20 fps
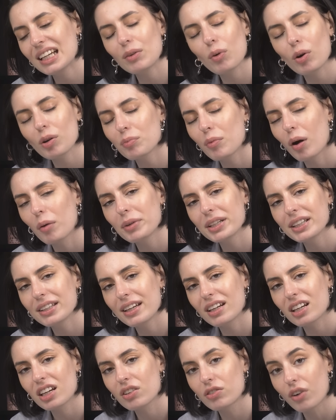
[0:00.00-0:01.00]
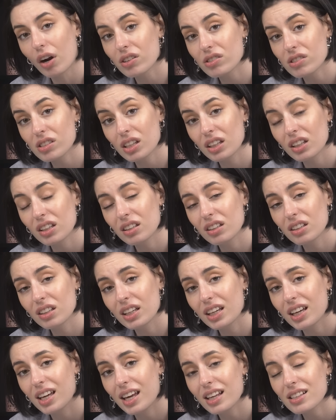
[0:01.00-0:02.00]
at what moment they are crossing?
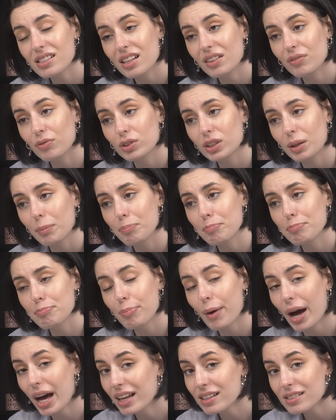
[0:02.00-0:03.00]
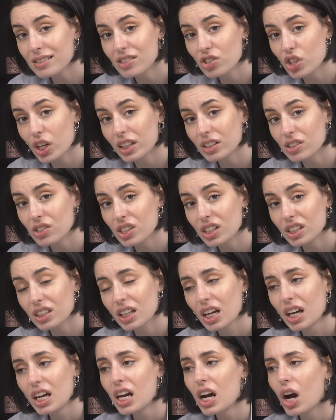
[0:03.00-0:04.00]
Is it for the past changing
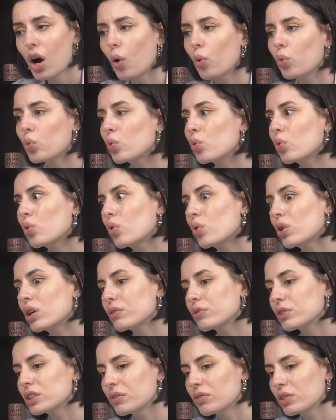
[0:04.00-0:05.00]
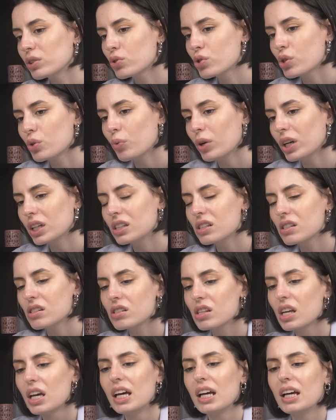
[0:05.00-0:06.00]
or for the future ones?
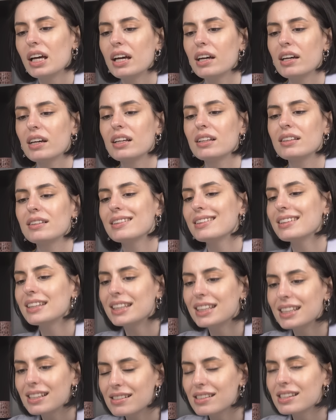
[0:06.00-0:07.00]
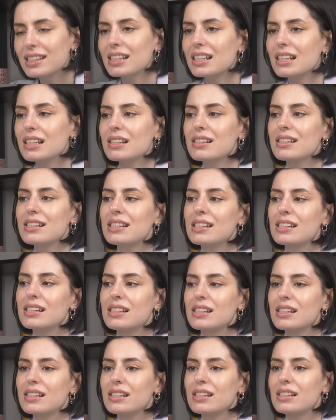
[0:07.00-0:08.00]
And this is
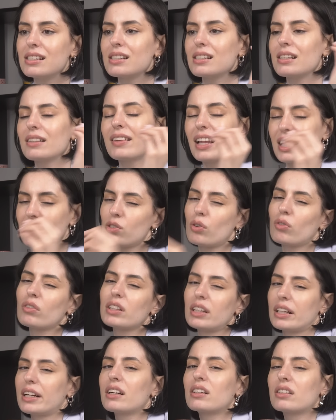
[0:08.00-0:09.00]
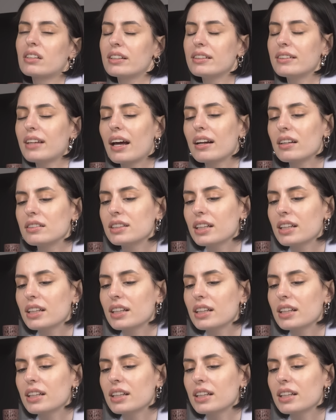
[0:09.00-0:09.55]
not so clear in that